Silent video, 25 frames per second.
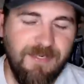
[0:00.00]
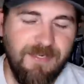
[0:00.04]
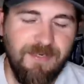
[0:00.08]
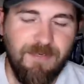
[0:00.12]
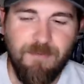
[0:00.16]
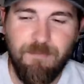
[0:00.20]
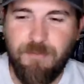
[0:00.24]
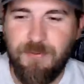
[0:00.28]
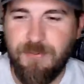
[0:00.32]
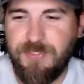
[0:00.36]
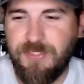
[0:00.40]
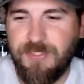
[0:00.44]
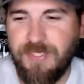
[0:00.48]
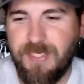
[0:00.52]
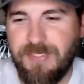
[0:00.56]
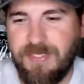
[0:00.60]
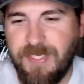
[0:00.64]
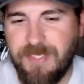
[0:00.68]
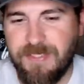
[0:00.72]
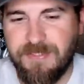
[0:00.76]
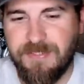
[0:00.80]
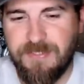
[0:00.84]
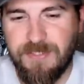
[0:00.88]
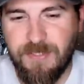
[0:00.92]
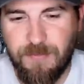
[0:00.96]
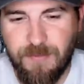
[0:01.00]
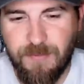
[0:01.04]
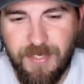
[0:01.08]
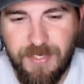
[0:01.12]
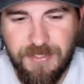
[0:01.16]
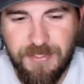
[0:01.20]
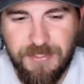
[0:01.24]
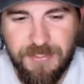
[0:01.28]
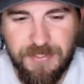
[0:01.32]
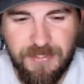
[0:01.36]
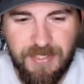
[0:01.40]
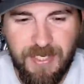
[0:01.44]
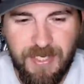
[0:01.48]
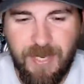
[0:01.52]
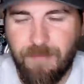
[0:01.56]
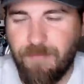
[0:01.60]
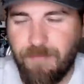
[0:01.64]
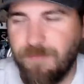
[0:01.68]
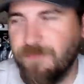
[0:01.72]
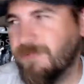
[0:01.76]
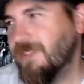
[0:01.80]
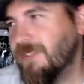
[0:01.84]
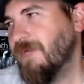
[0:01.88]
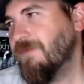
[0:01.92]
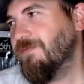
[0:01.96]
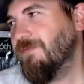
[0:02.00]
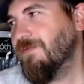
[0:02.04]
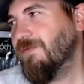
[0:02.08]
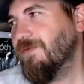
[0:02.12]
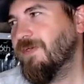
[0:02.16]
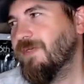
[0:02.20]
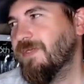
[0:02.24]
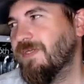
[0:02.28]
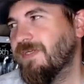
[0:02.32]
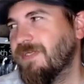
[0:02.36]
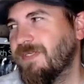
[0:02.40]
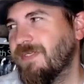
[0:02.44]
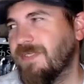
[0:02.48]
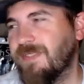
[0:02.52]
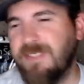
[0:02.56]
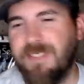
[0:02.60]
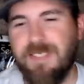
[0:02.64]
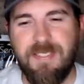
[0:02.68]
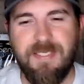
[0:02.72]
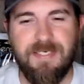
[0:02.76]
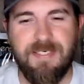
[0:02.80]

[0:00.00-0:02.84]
Appreciate that donation. That will definitely get